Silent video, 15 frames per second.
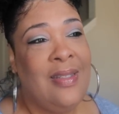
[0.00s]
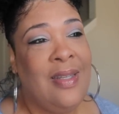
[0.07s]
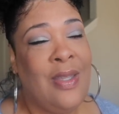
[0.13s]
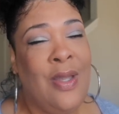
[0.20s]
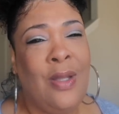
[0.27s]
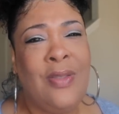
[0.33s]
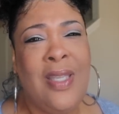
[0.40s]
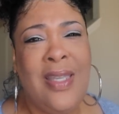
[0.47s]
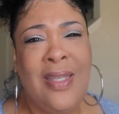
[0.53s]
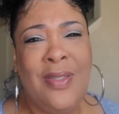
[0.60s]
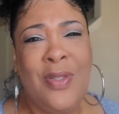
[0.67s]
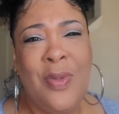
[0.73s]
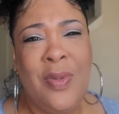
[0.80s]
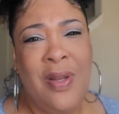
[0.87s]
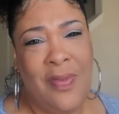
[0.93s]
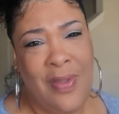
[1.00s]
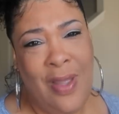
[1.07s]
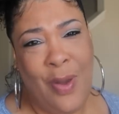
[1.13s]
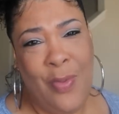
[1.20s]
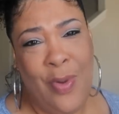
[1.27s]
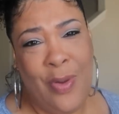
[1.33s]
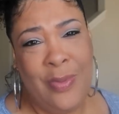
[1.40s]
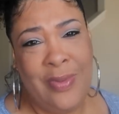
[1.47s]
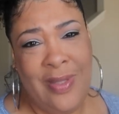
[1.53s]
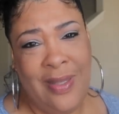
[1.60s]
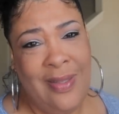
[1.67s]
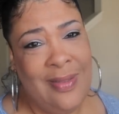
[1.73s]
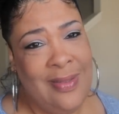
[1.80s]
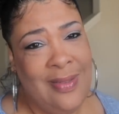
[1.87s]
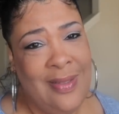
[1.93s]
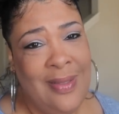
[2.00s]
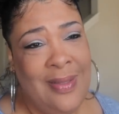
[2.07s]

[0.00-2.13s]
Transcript: Now y'all take and do whatever y'all want with that.